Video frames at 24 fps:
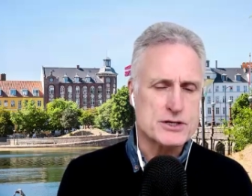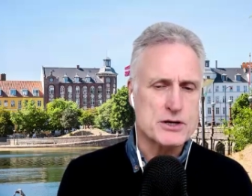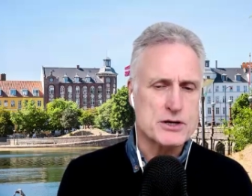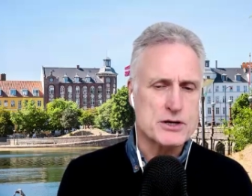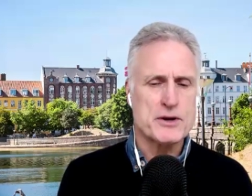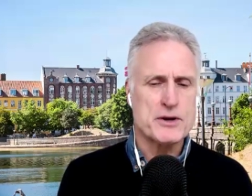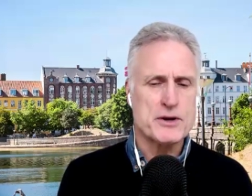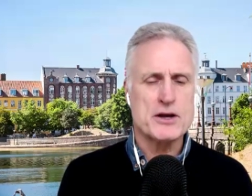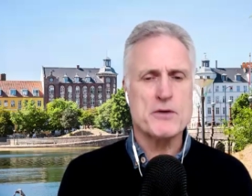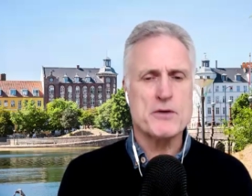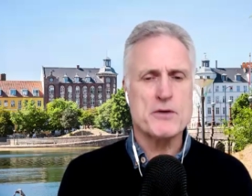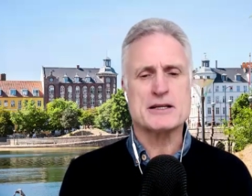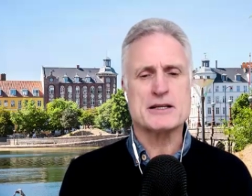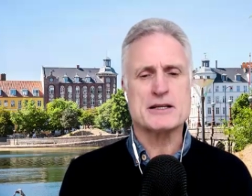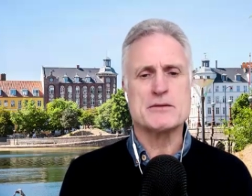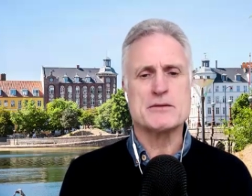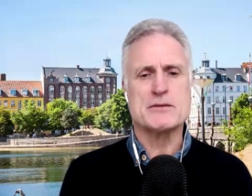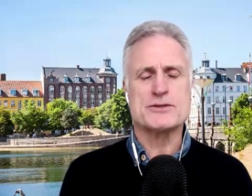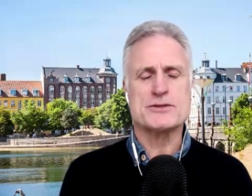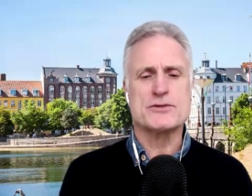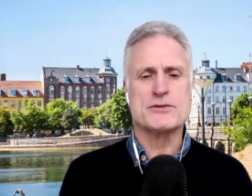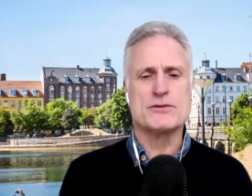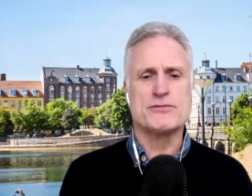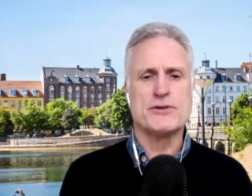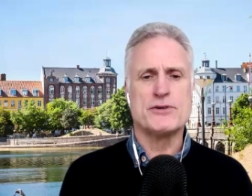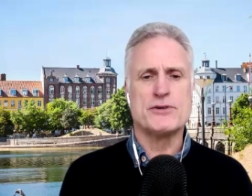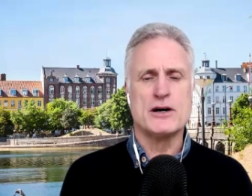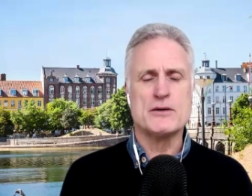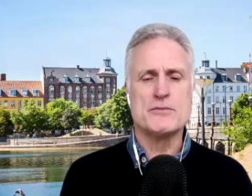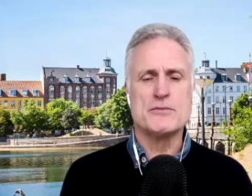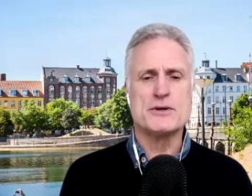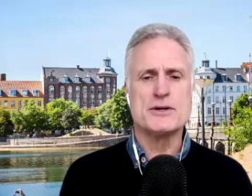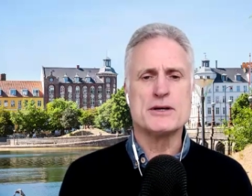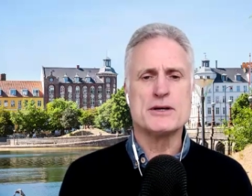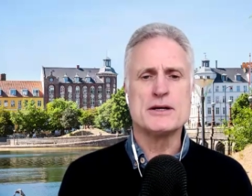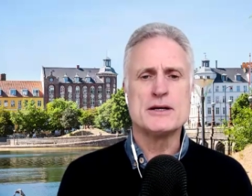So if we go back to muscle
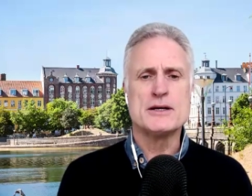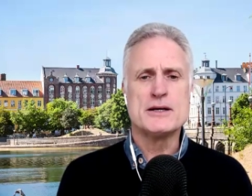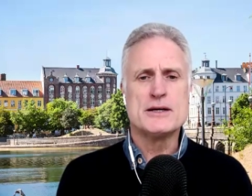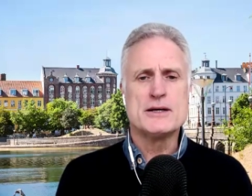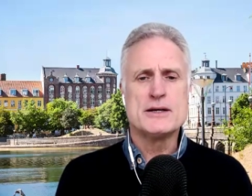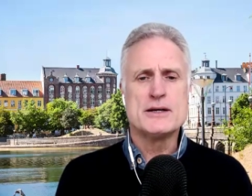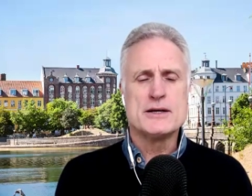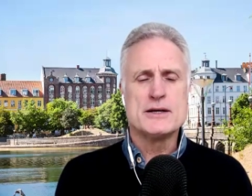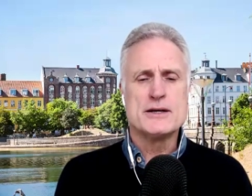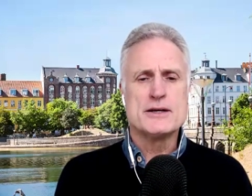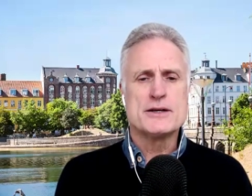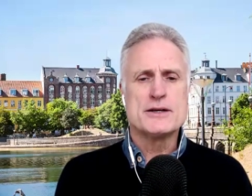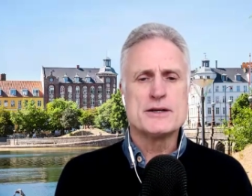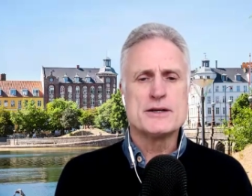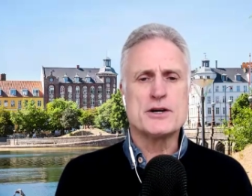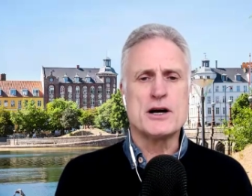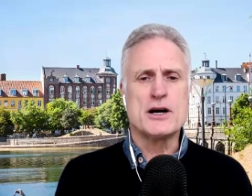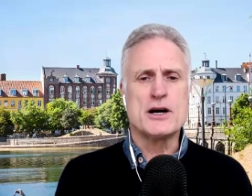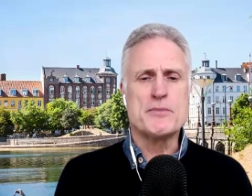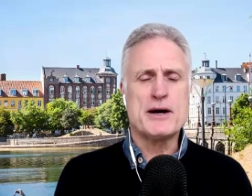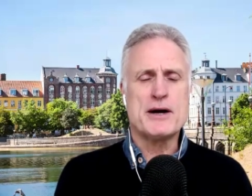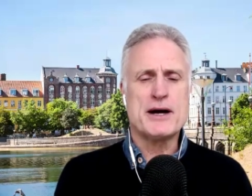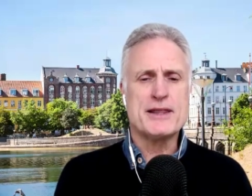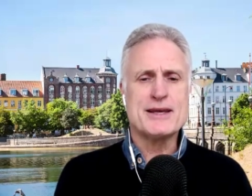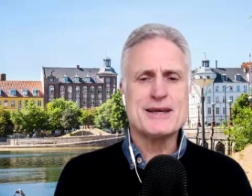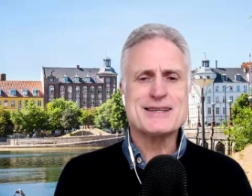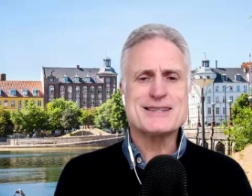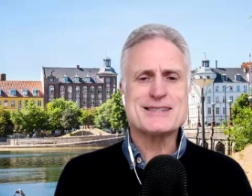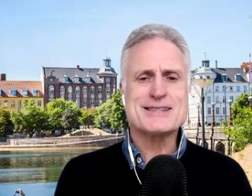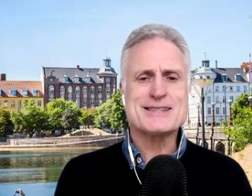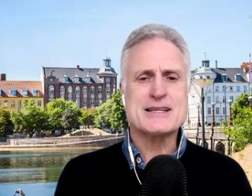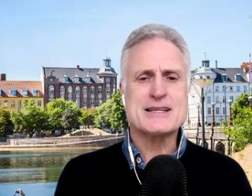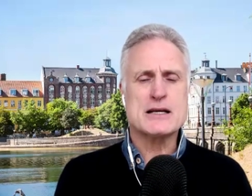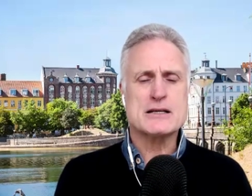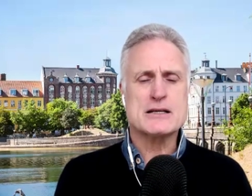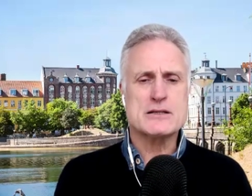fiber type, are there
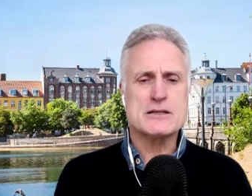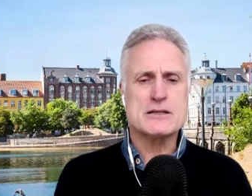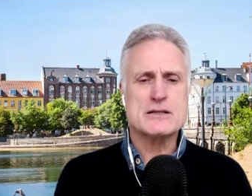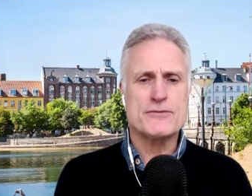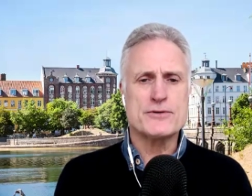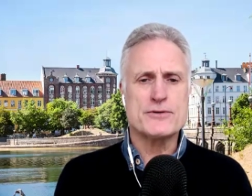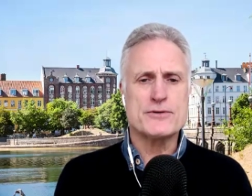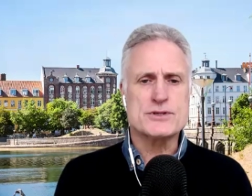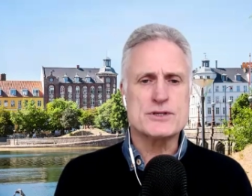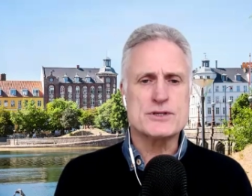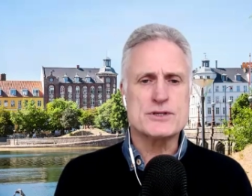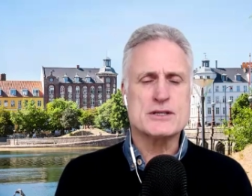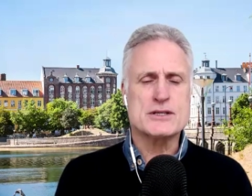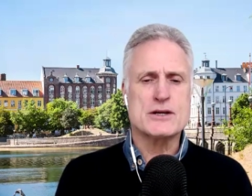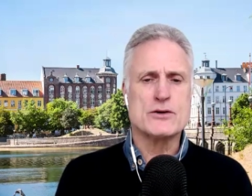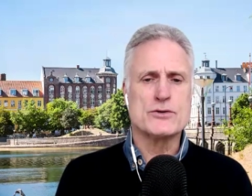sex differences?